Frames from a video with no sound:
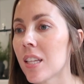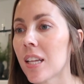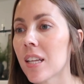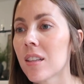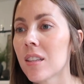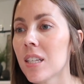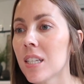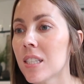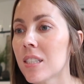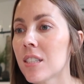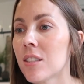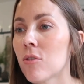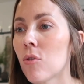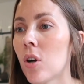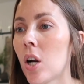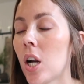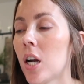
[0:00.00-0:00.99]
like lists,
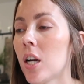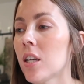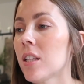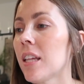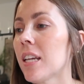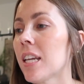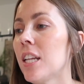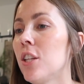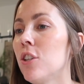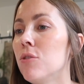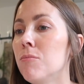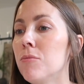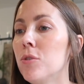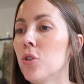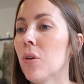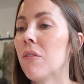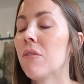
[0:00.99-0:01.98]
or like can you
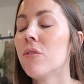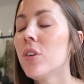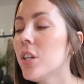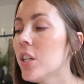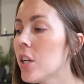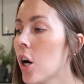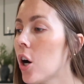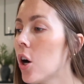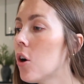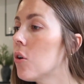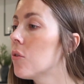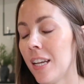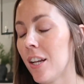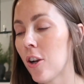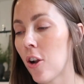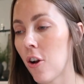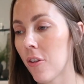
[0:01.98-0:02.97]
do a video
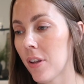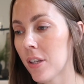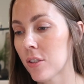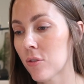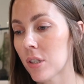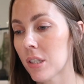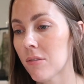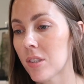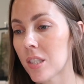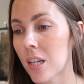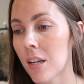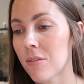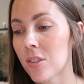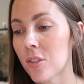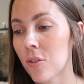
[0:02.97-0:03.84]
and all that sort of stuff.